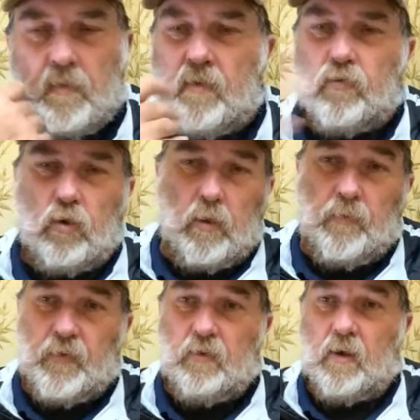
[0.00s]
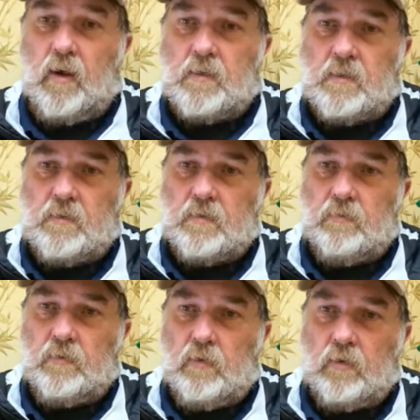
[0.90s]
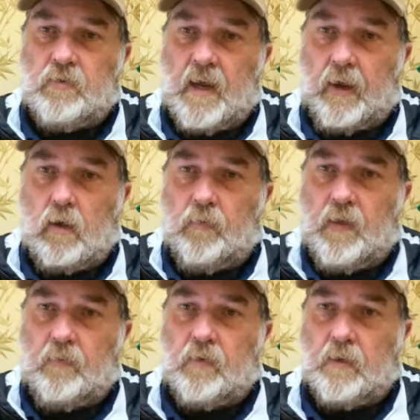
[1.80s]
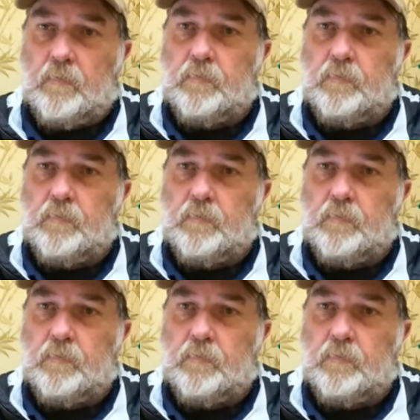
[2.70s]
It's all on the field, guys. It's not taken off, thankfully.